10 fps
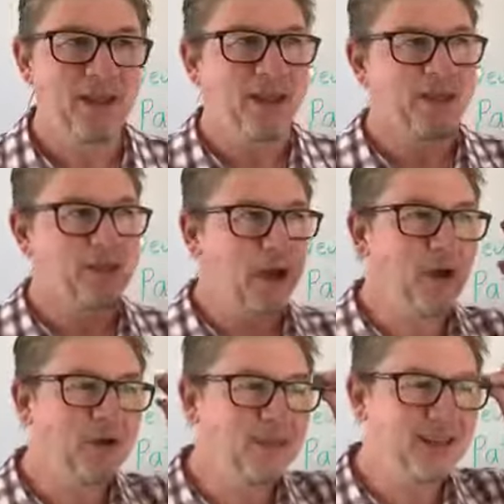so
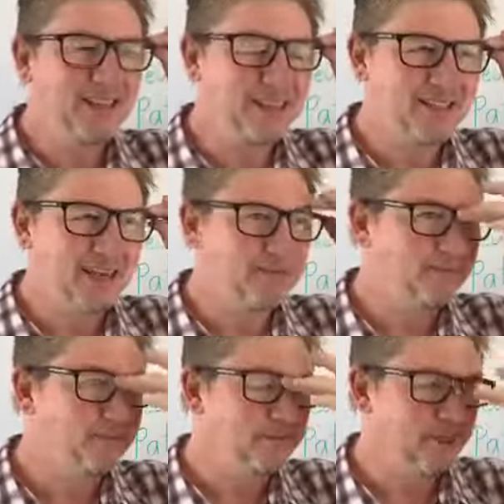that
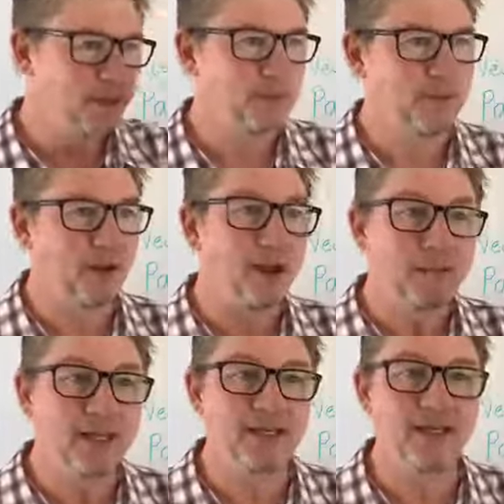for those people like
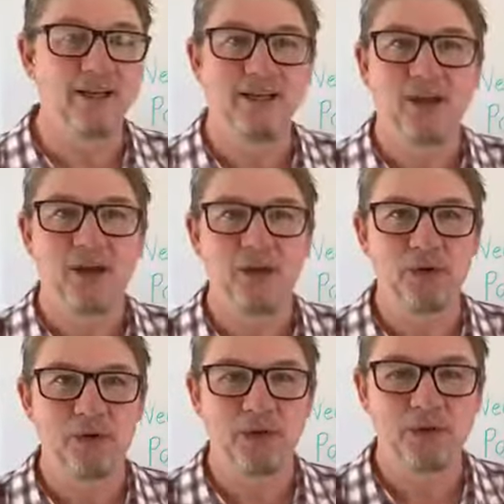Belinda
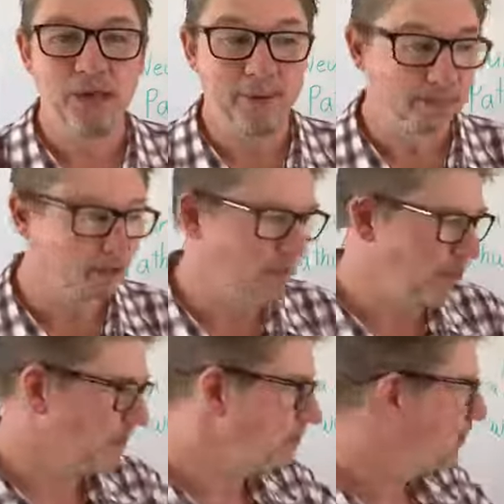who keep asking the
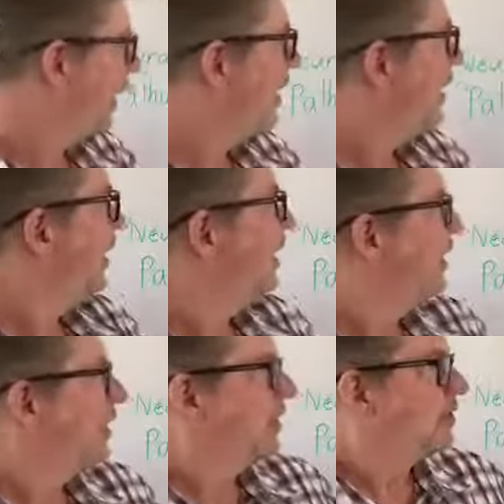question.
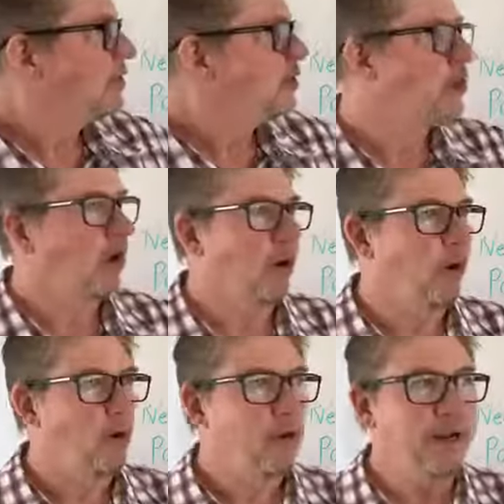So
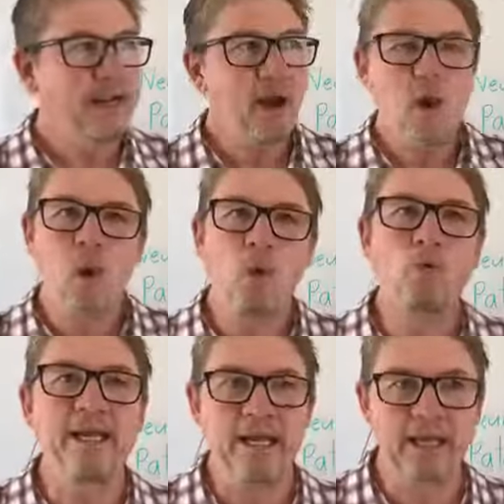we all
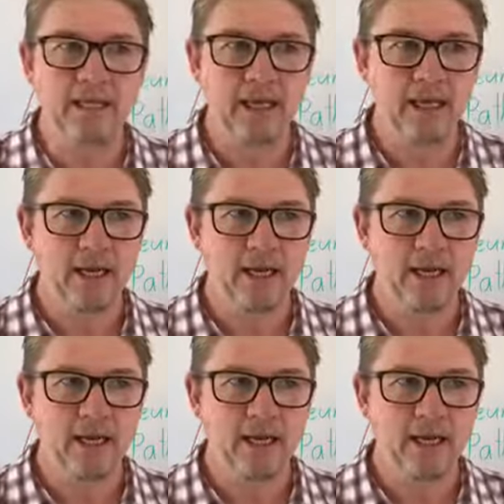need